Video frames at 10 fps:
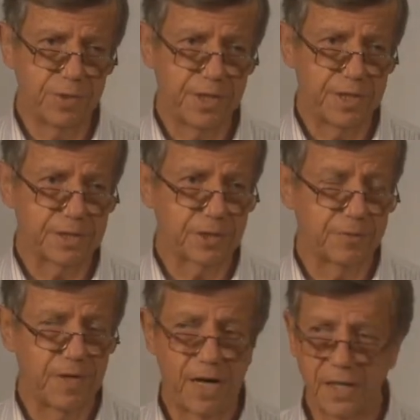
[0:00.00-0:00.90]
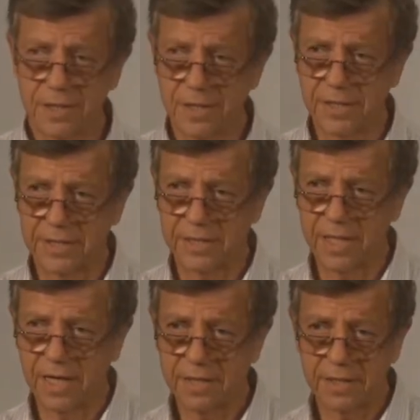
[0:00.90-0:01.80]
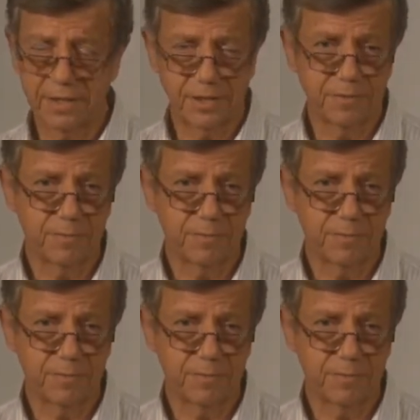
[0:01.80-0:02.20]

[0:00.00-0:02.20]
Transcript: years of hundreds and hundreds of